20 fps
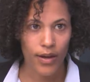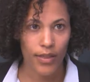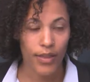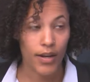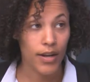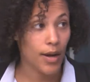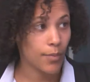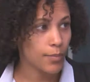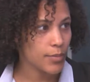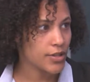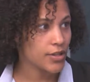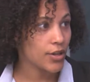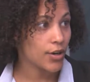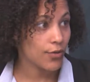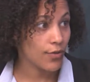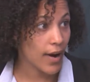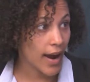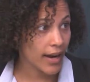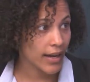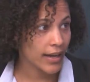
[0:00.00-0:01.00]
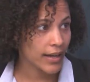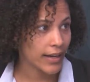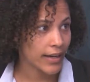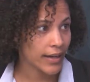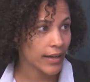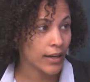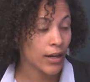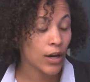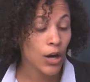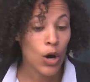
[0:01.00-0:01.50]
numbers
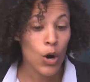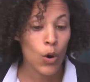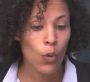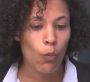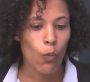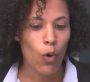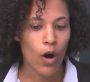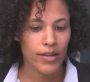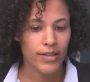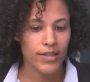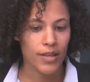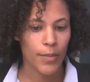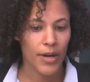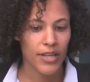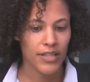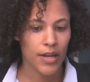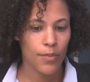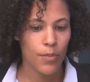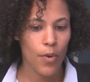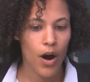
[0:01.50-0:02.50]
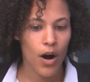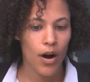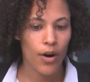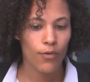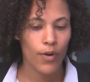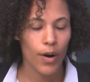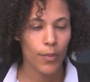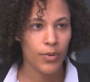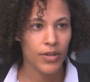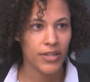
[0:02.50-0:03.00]
correctly, whilst the Masai Mara
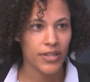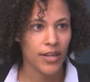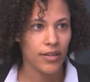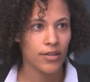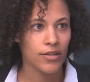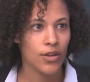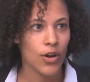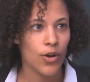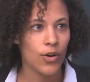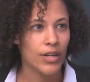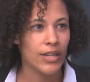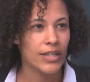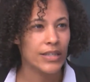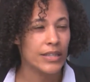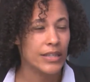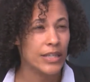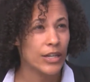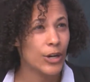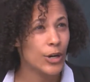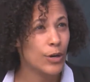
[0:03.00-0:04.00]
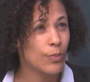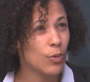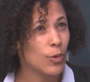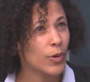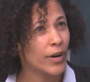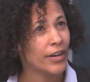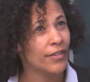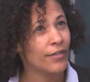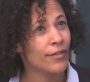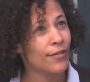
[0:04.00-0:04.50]
represents only
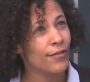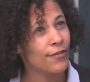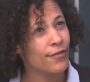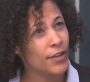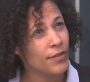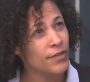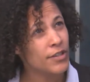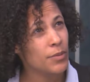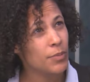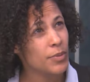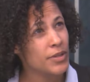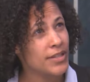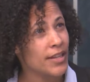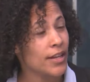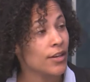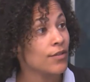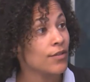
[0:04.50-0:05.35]
0.50%